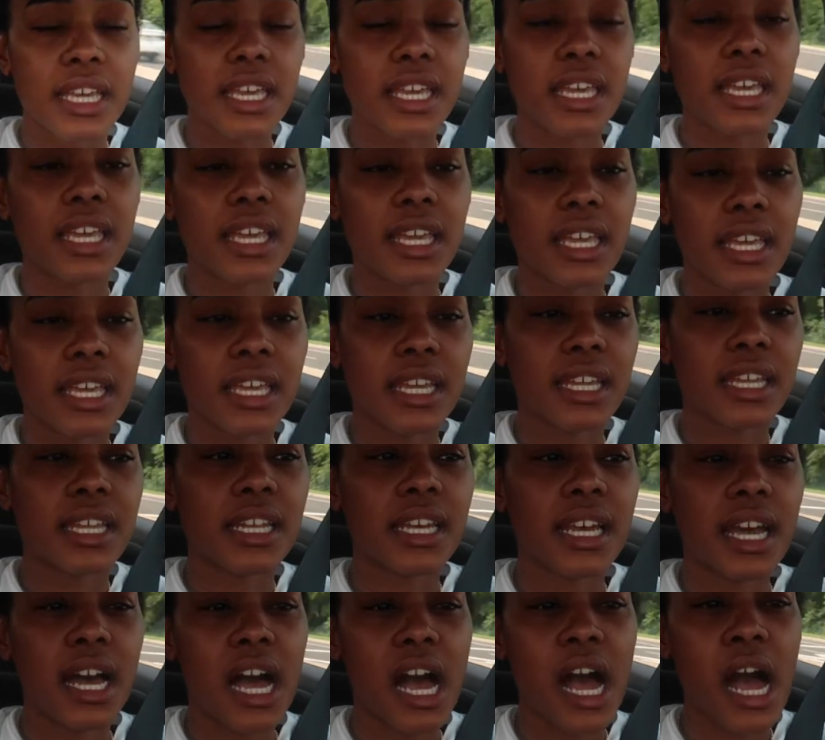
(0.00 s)
And
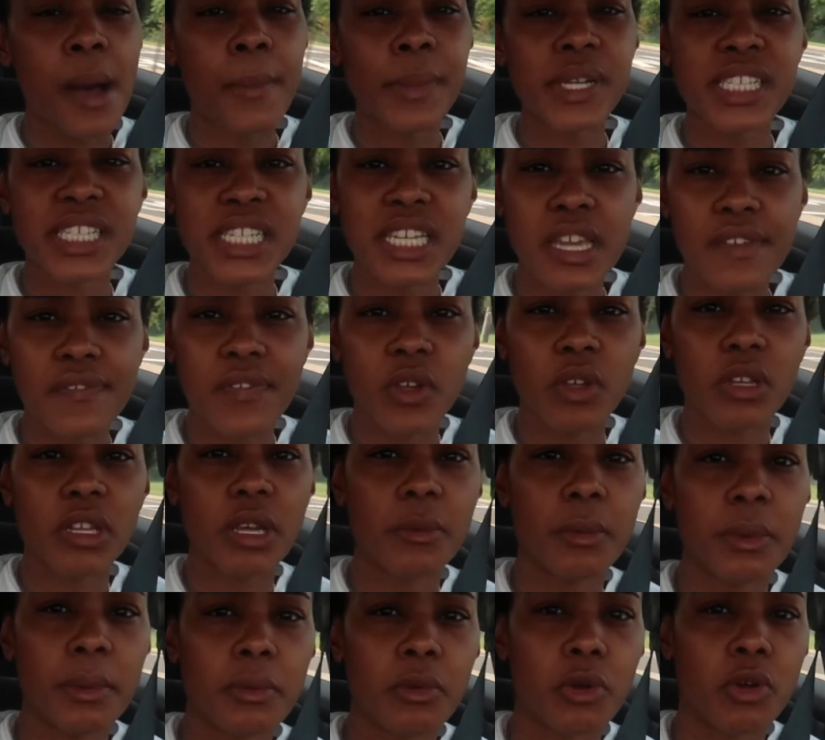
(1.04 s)
I'm gonna see if they'll let
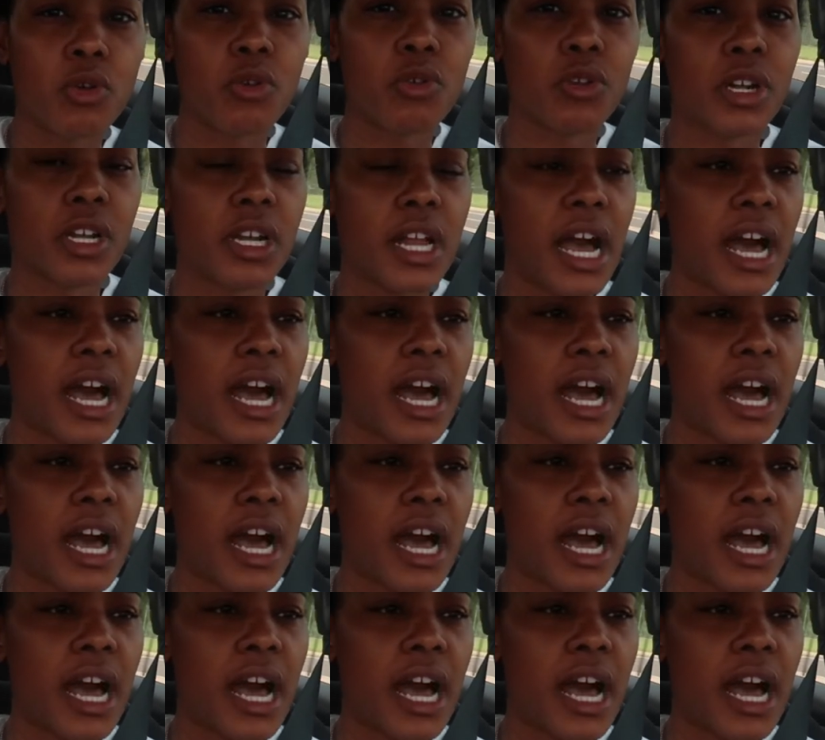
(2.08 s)
me record.